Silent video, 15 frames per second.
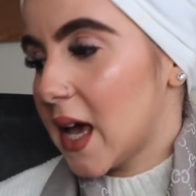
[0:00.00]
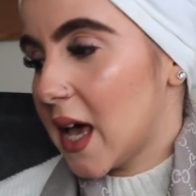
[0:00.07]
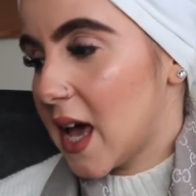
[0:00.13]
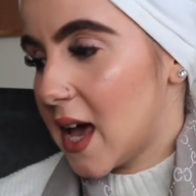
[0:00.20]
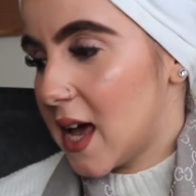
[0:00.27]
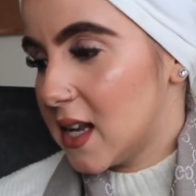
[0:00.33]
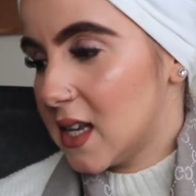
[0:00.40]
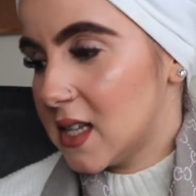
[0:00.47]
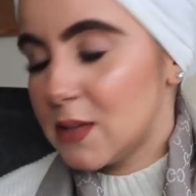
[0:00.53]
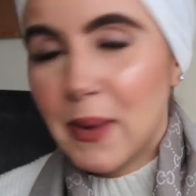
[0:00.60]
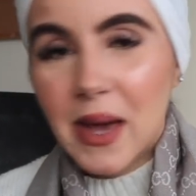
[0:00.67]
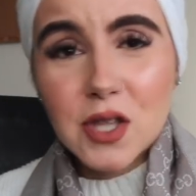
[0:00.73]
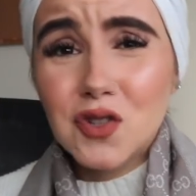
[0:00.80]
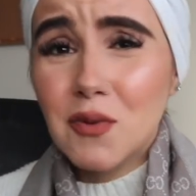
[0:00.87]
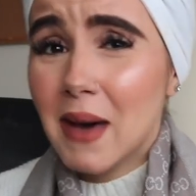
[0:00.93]
And it
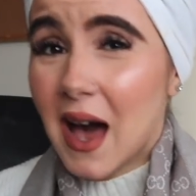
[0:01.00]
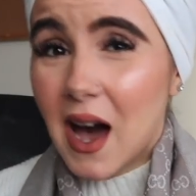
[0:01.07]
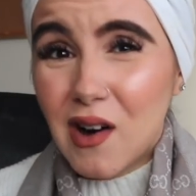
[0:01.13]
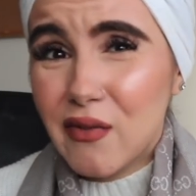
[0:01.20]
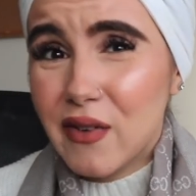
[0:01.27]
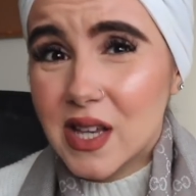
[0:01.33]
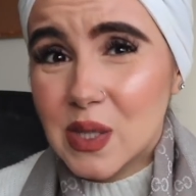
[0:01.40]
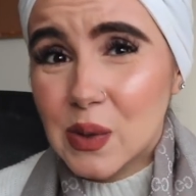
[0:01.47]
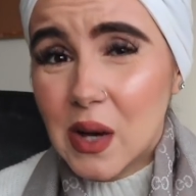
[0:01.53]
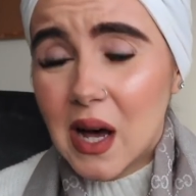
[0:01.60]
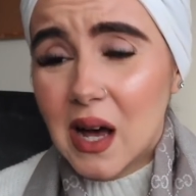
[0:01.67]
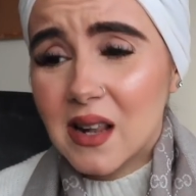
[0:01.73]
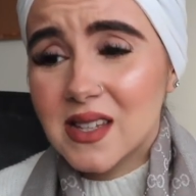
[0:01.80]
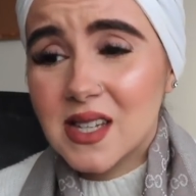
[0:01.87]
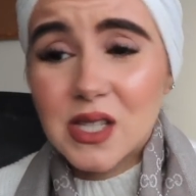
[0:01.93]
depends on my outfit as
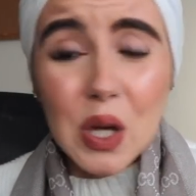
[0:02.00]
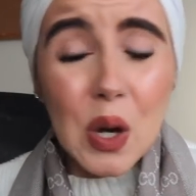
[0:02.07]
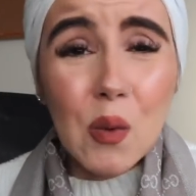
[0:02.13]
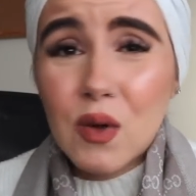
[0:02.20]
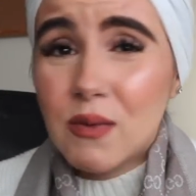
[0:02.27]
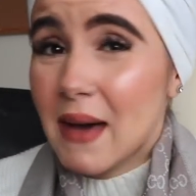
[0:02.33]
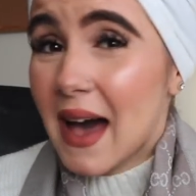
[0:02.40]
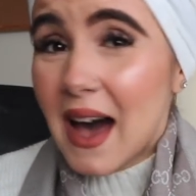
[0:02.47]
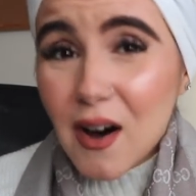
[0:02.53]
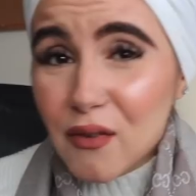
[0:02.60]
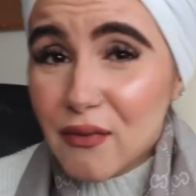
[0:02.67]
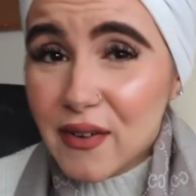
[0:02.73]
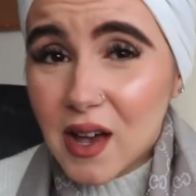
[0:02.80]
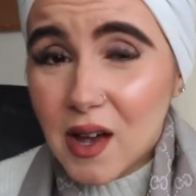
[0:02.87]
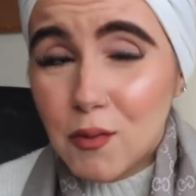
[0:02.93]
well. Does it go with my
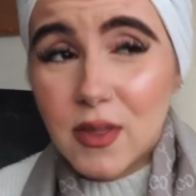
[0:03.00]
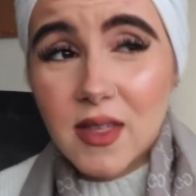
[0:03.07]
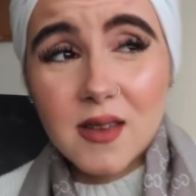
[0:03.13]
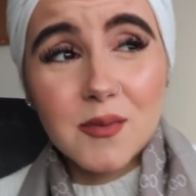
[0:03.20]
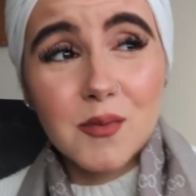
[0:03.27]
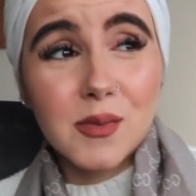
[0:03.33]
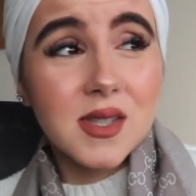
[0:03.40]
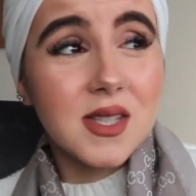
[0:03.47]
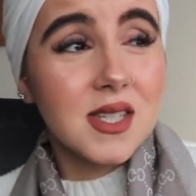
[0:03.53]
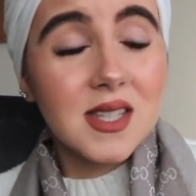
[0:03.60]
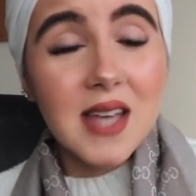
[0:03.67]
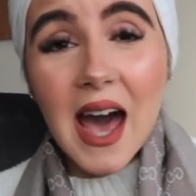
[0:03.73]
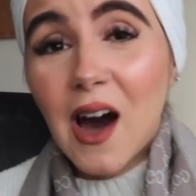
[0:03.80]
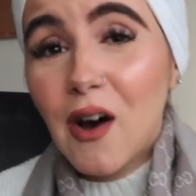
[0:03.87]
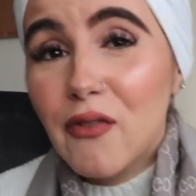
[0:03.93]
outfit, with
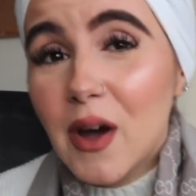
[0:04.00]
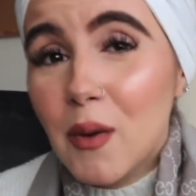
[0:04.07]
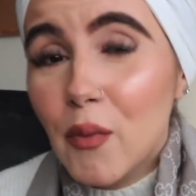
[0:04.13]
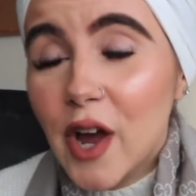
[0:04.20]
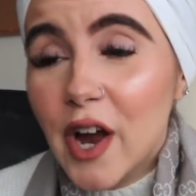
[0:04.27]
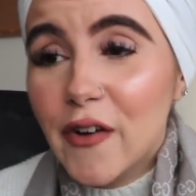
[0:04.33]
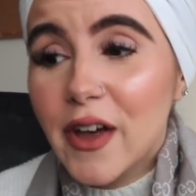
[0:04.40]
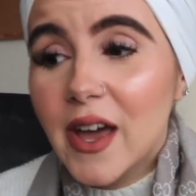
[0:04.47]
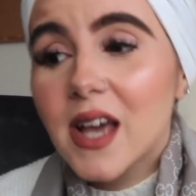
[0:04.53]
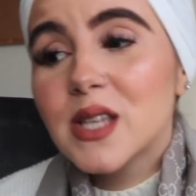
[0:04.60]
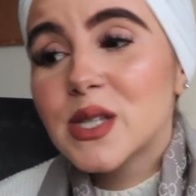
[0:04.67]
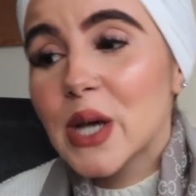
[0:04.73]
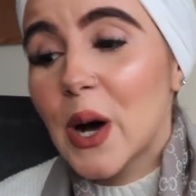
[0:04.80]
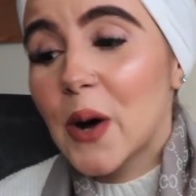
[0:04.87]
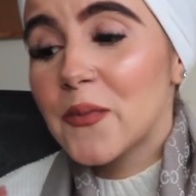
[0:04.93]
this outfit I'm wearing?
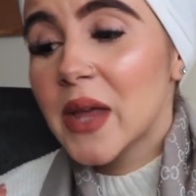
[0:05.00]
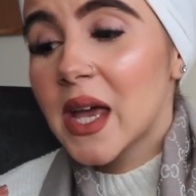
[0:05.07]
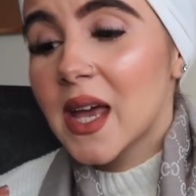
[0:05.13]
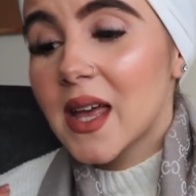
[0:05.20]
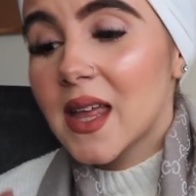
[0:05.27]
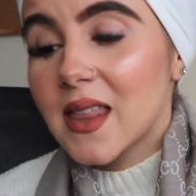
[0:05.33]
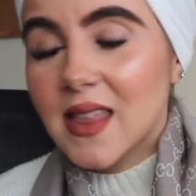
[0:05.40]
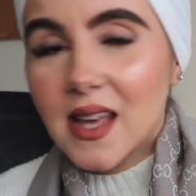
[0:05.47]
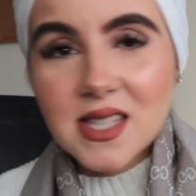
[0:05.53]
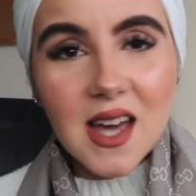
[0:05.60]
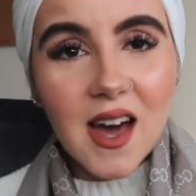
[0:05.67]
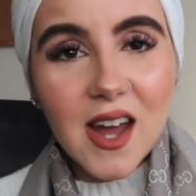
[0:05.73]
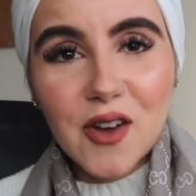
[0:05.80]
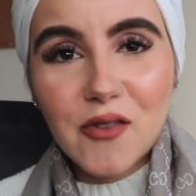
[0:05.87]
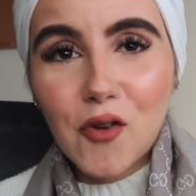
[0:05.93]
So that's
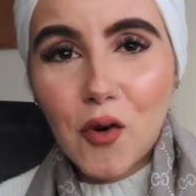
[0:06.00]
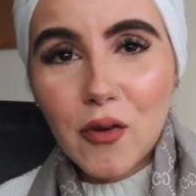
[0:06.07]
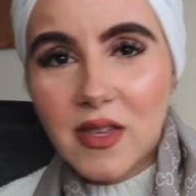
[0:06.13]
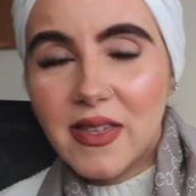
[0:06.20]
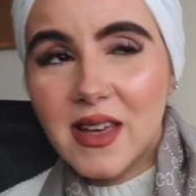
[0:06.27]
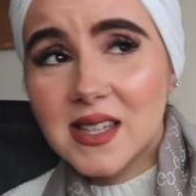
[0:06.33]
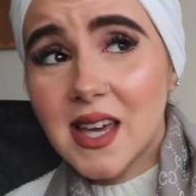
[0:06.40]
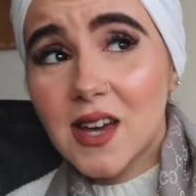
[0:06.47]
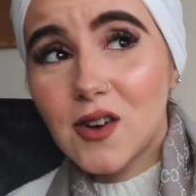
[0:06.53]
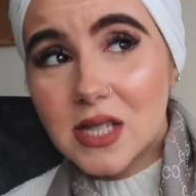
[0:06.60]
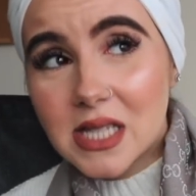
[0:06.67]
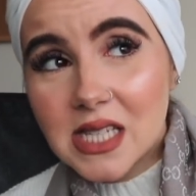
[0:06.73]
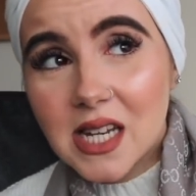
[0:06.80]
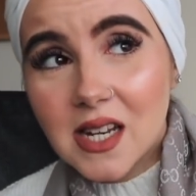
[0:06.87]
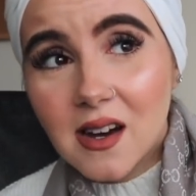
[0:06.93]
kind of all the things I
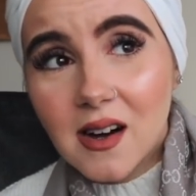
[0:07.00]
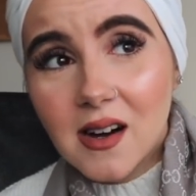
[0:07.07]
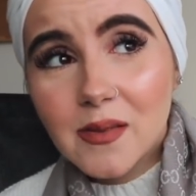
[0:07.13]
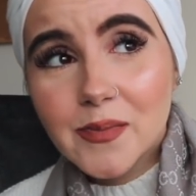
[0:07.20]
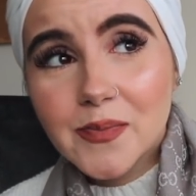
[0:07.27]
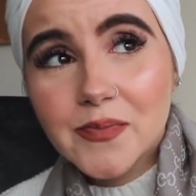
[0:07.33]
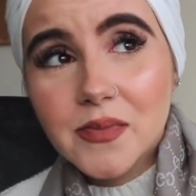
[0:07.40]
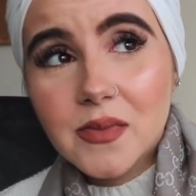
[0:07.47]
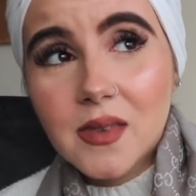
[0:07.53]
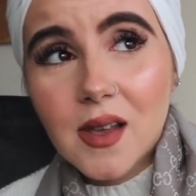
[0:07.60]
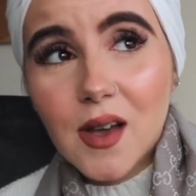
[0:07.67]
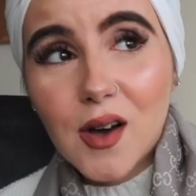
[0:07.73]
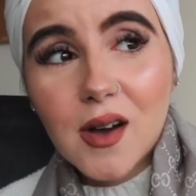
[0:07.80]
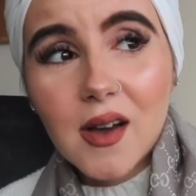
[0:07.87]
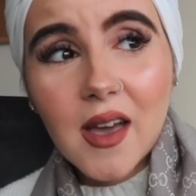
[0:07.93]
consider.
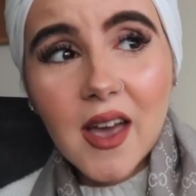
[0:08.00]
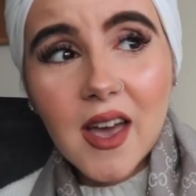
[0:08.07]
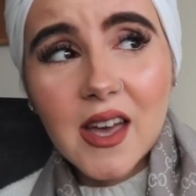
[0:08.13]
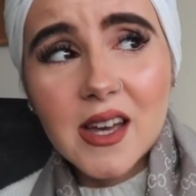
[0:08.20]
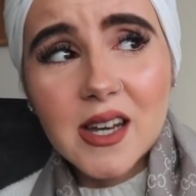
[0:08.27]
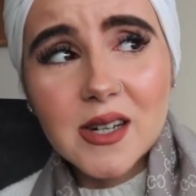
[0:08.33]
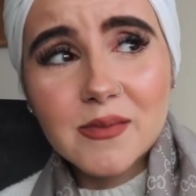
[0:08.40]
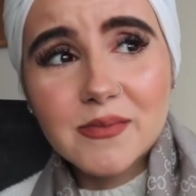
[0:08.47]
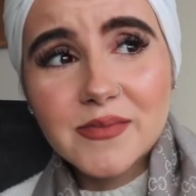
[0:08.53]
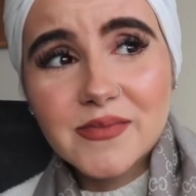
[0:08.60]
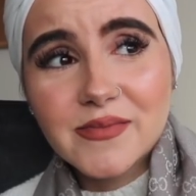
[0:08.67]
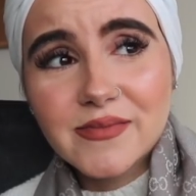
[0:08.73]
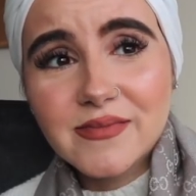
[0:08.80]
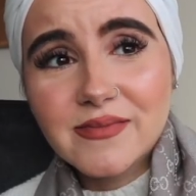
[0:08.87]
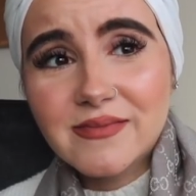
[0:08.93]

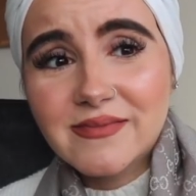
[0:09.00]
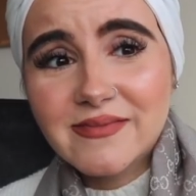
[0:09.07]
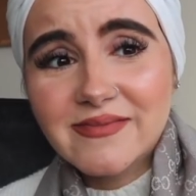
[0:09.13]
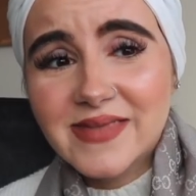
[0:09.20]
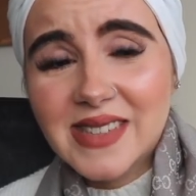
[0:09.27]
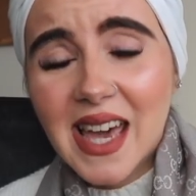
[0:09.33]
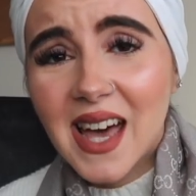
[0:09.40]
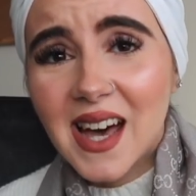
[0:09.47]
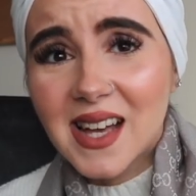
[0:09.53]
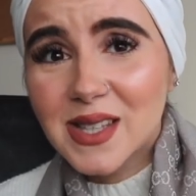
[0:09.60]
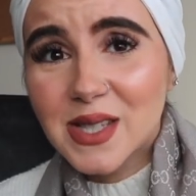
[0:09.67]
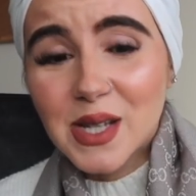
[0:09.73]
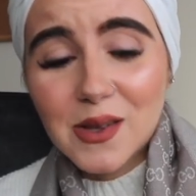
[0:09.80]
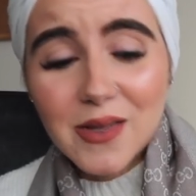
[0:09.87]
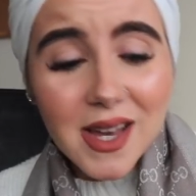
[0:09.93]
Yeah,
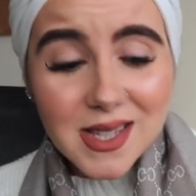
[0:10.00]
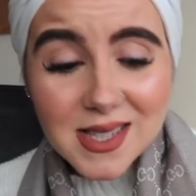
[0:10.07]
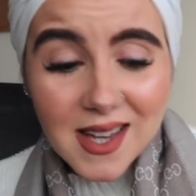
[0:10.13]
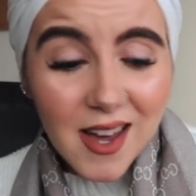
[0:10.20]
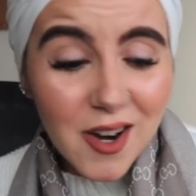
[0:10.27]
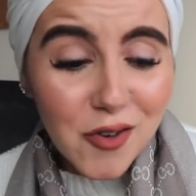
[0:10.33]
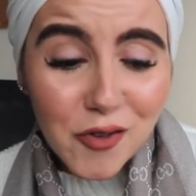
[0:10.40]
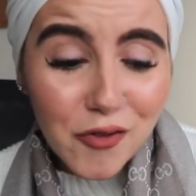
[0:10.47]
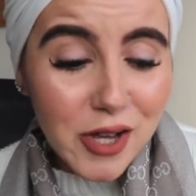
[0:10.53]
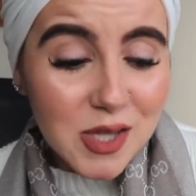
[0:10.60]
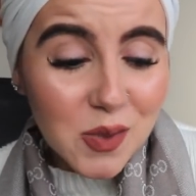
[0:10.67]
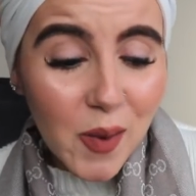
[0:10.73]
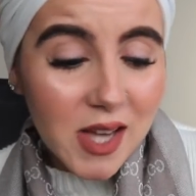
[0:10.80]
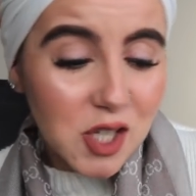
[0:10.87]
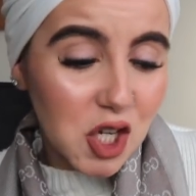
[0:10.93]
so that's kind of the
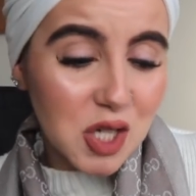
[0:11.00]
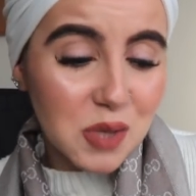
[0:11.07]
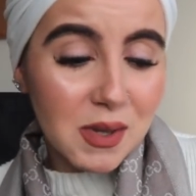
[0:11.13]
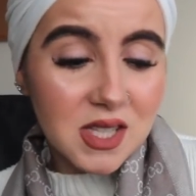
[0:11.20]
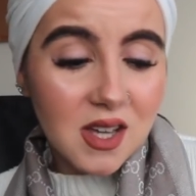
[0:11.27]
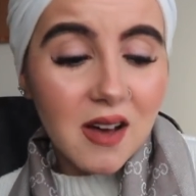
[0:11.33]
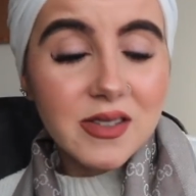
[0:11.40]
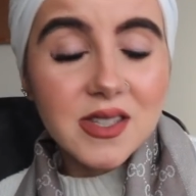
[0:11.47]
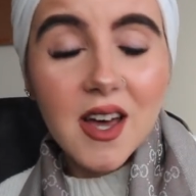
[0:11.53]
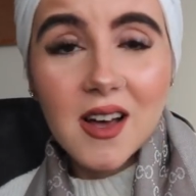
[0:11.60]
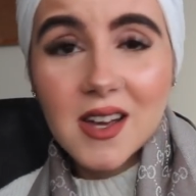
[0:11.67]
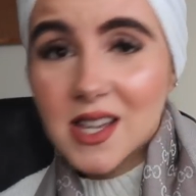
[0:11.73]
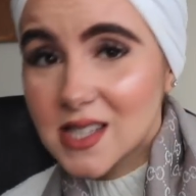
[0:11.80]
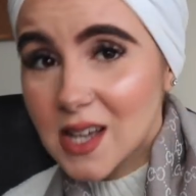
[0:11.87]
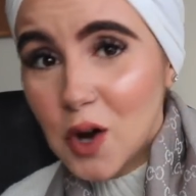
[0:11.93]
reason why I changed my scarf style,
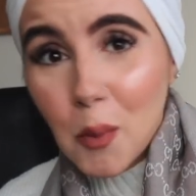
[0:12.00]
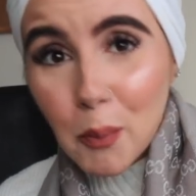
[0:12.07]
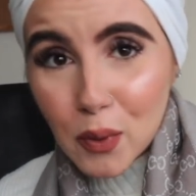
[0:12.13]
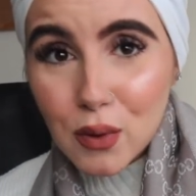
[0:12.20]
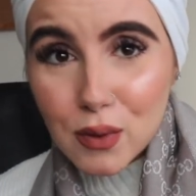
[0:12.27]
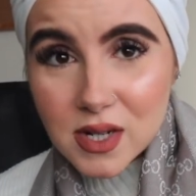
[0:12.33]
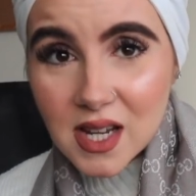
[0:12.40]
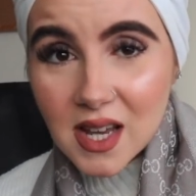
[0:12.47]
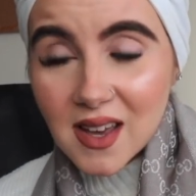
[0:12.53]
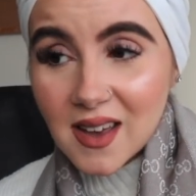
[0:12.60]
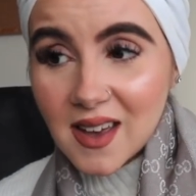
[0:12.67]
because I got bored